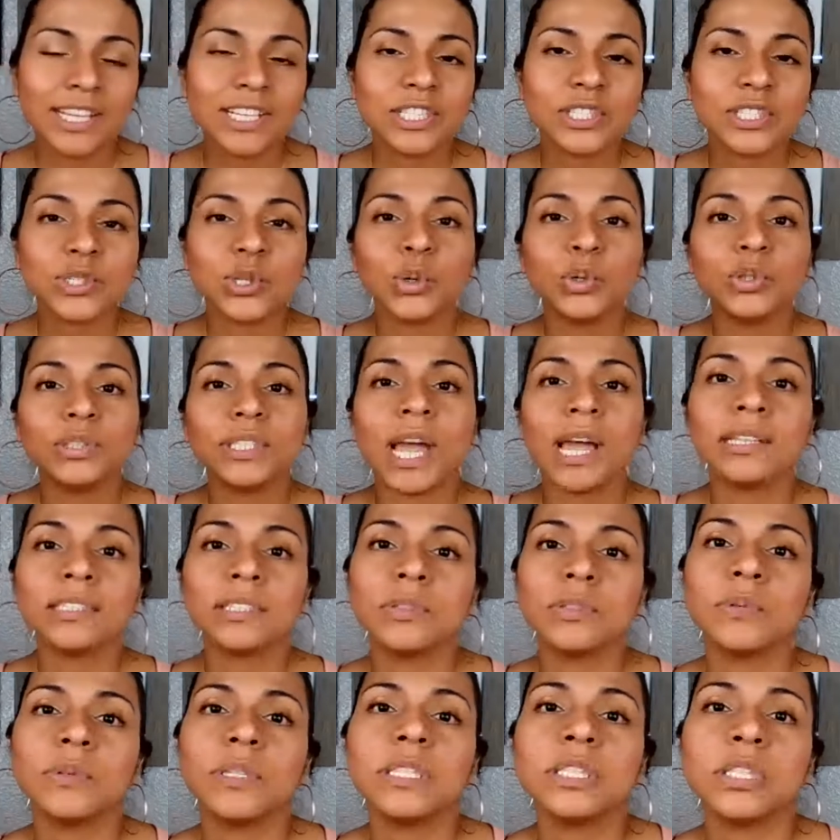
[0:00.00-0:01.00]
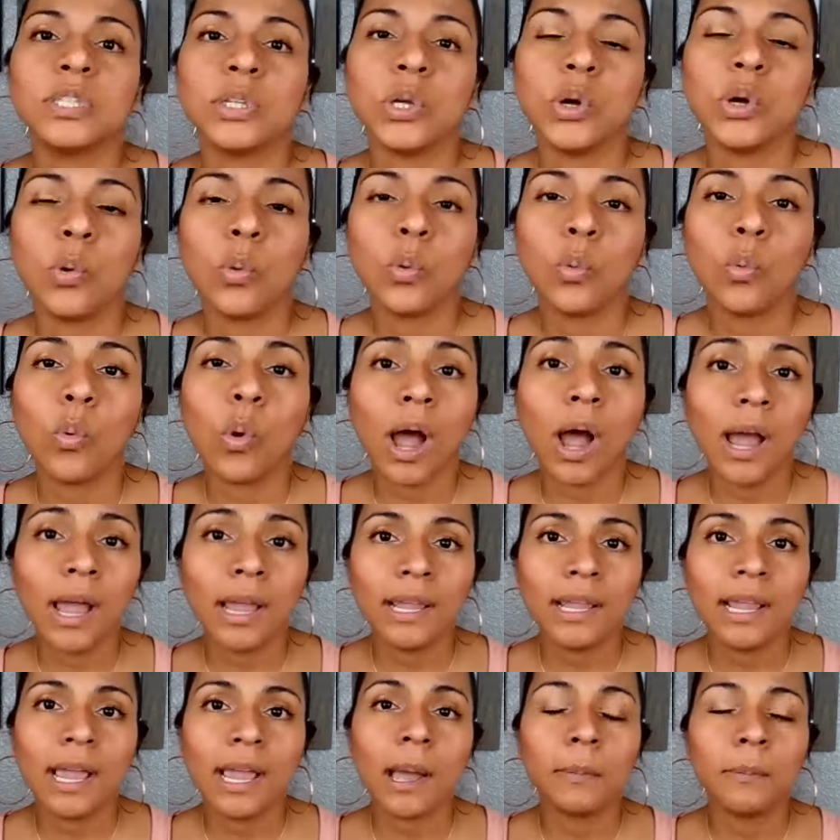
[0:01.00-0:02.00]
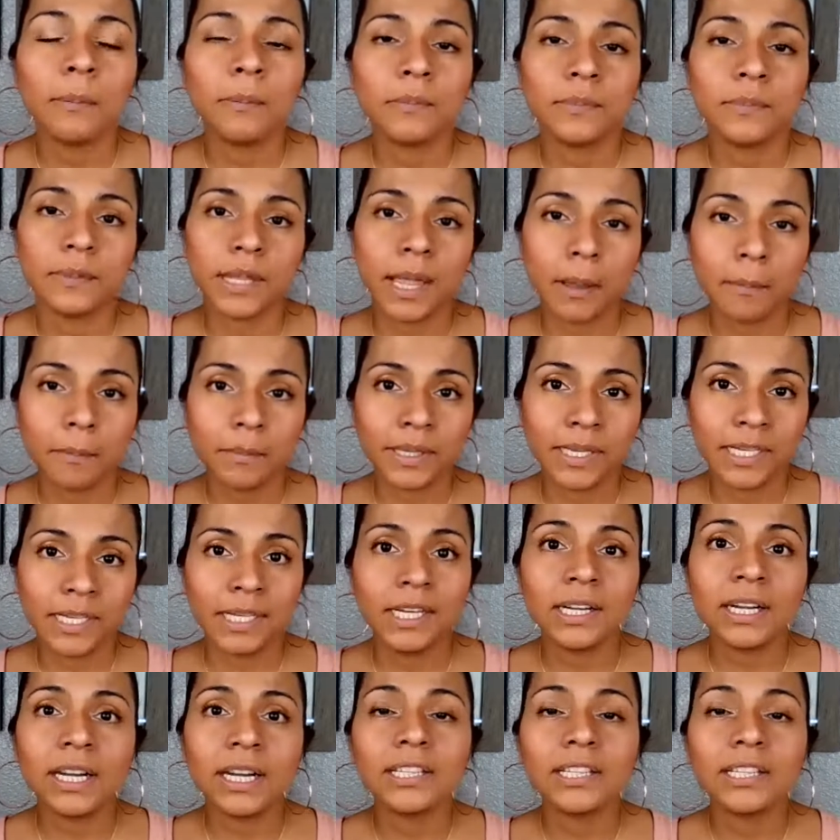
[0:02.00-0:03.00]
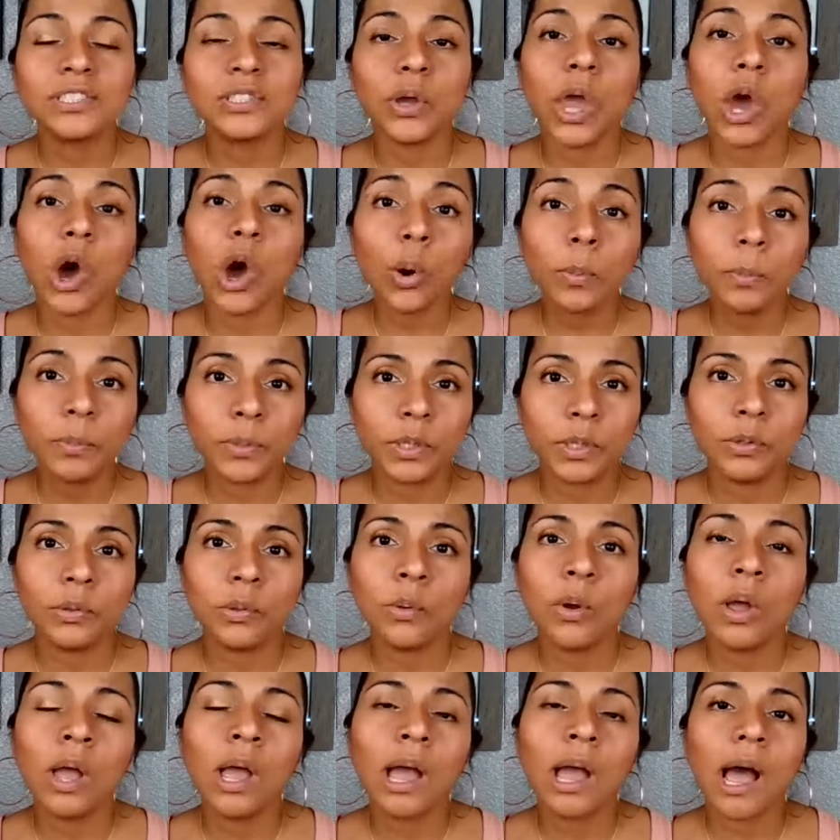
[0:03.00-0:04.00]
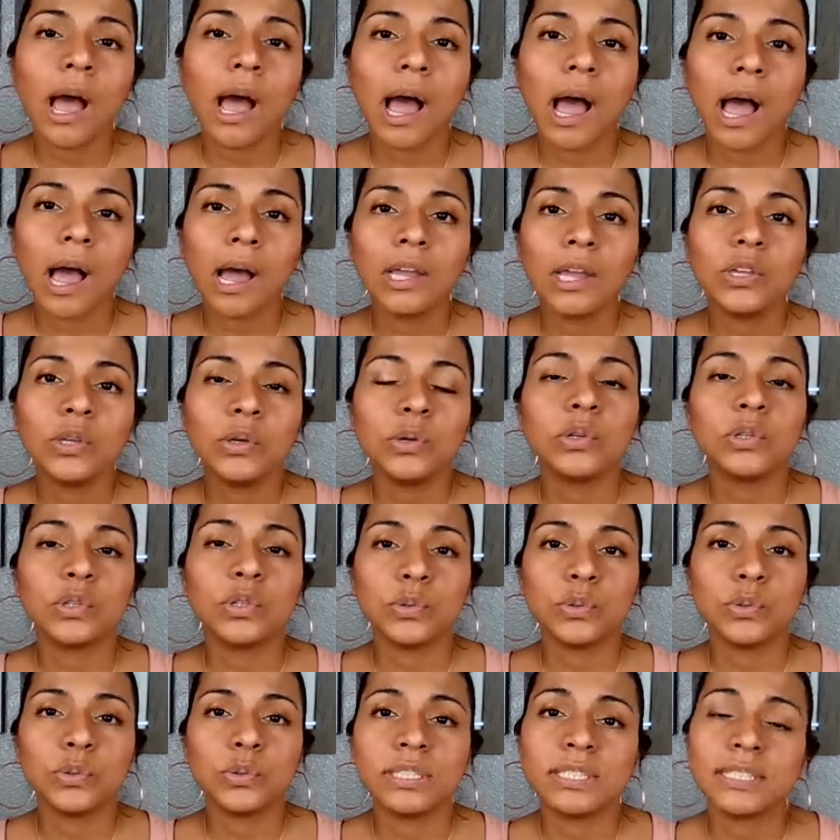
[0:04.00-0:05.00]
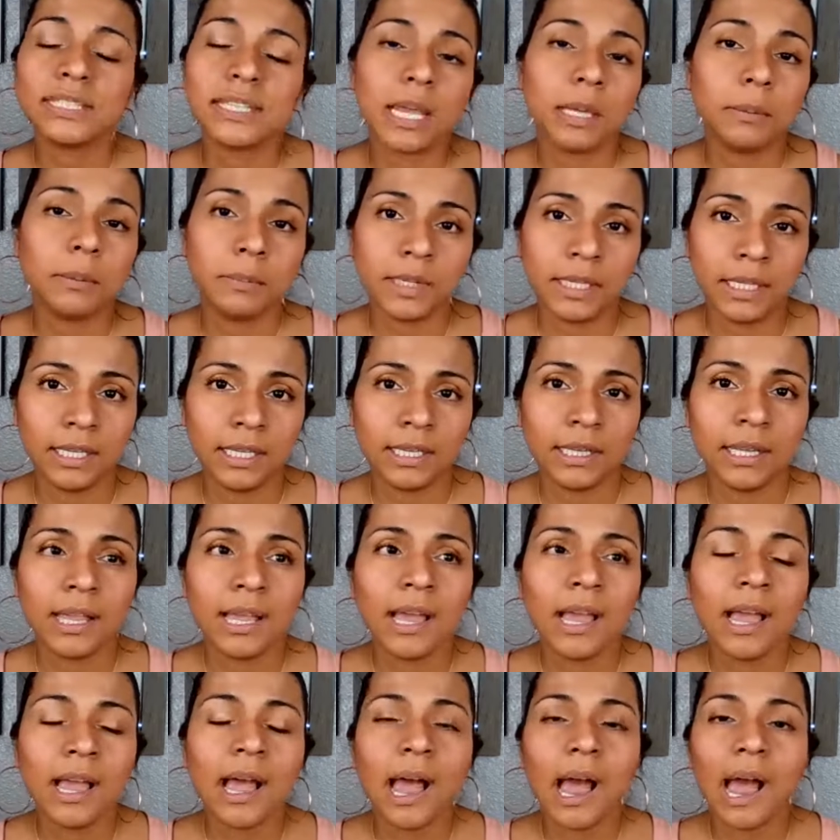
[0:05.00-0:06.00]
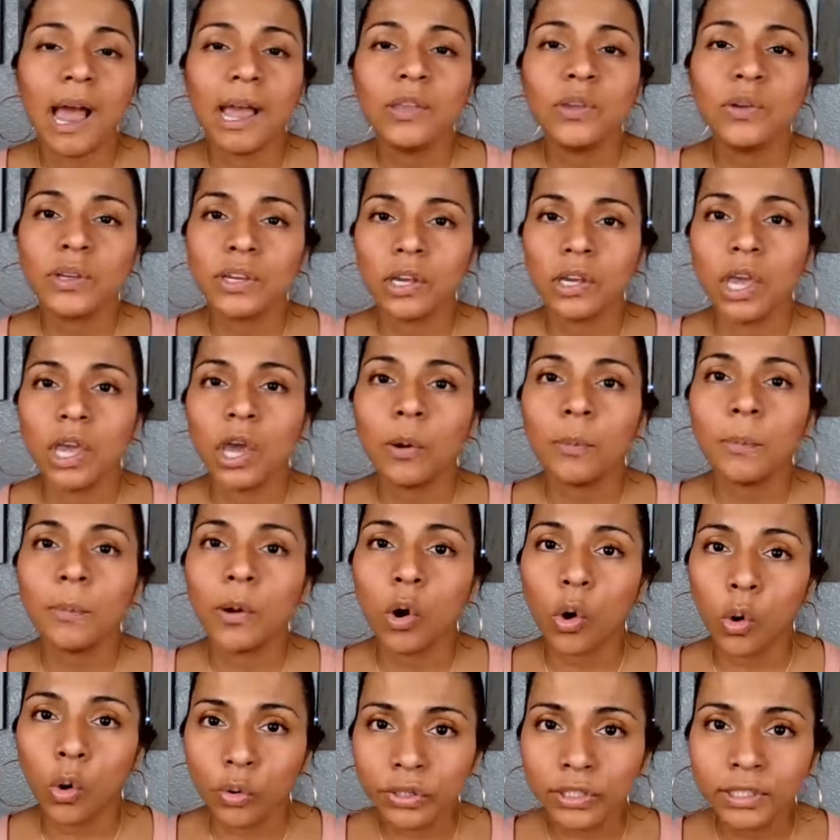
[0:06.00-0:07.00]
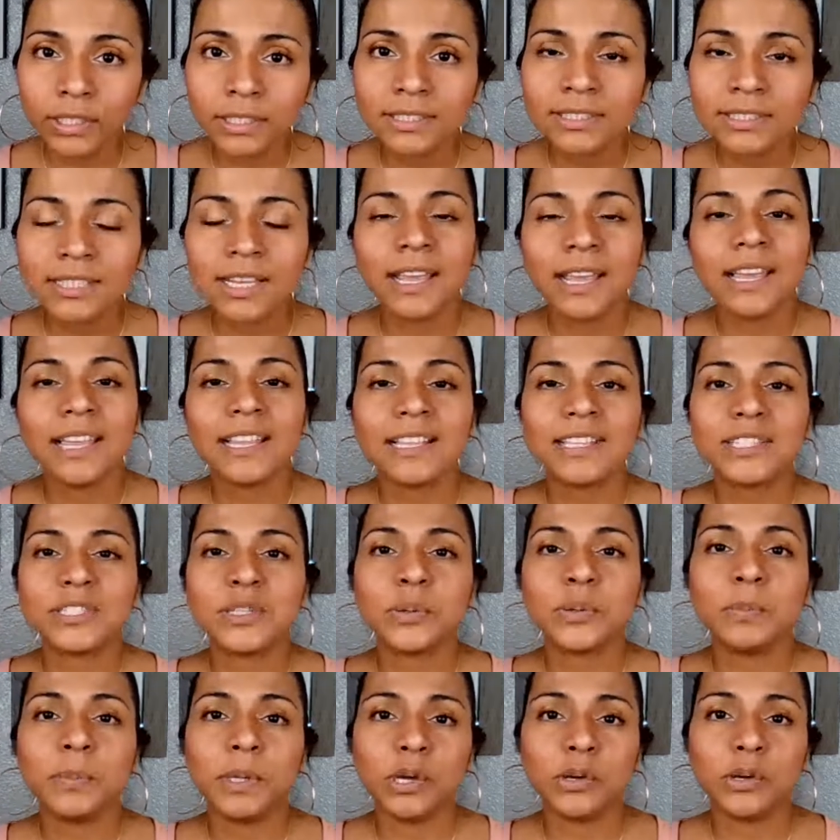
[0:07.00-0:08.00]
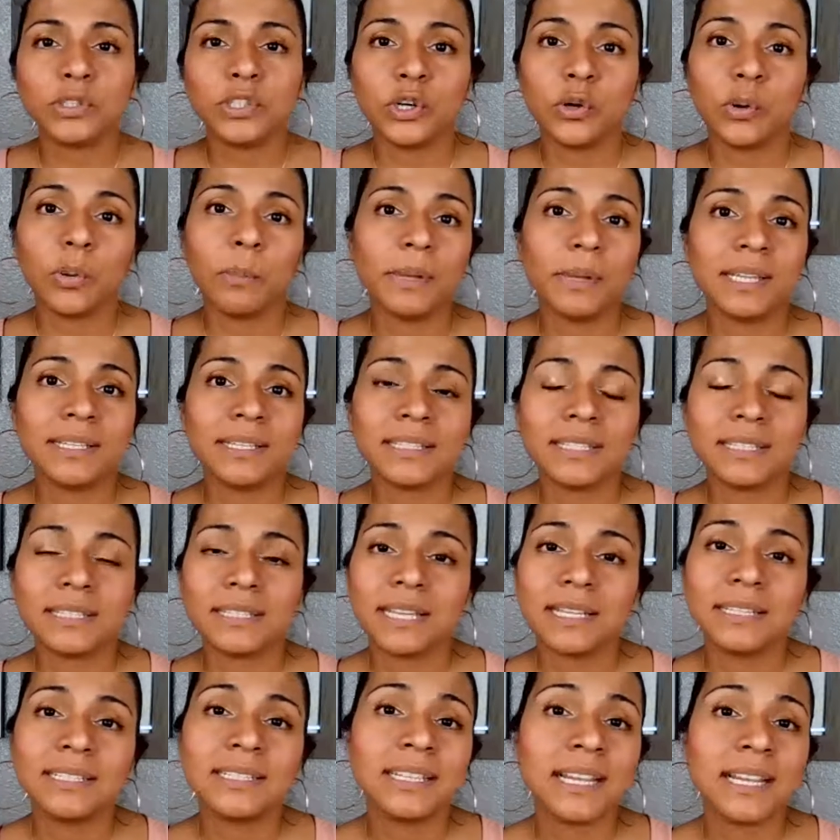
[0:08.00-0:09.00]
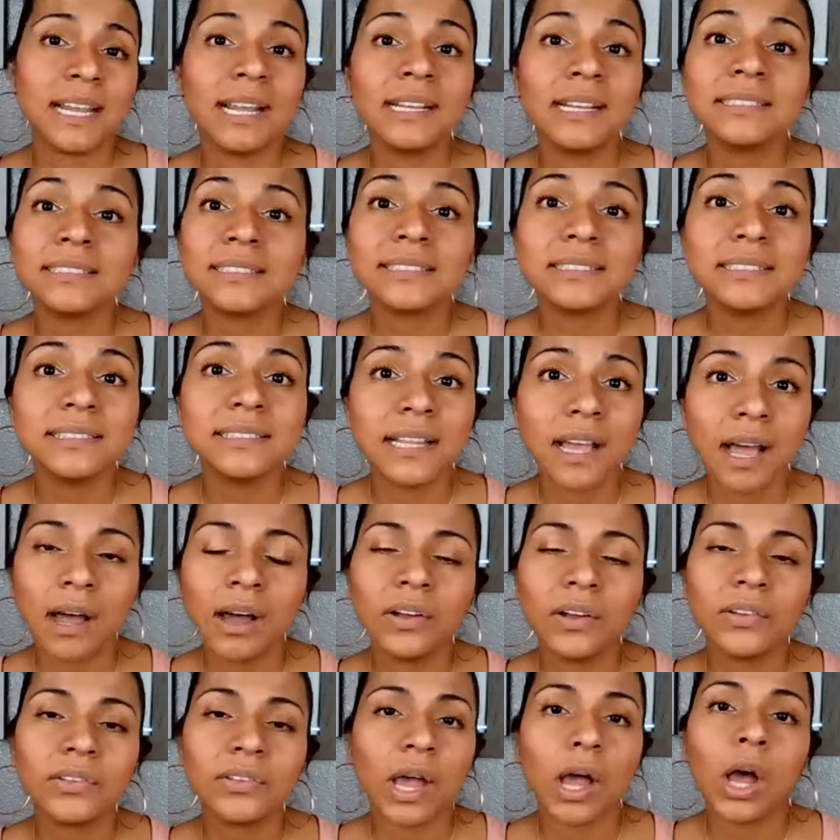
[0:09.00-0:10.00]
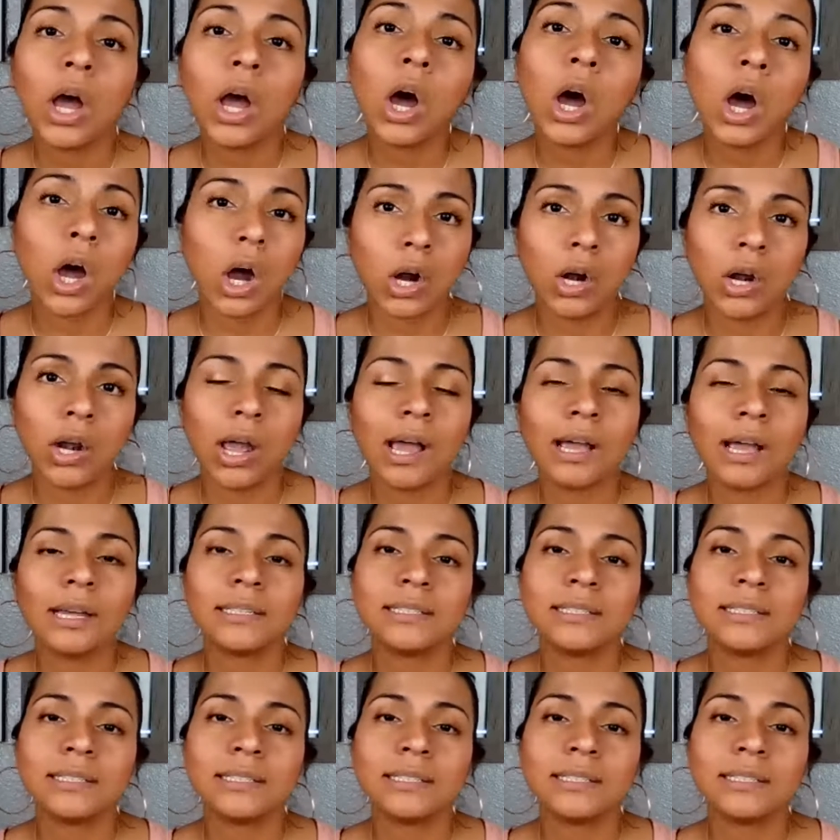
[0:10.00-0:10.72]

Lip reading: So that's the reason why I'm here, to help you how you could do the same thing, how you could help others to build their own businesses. It's not that hard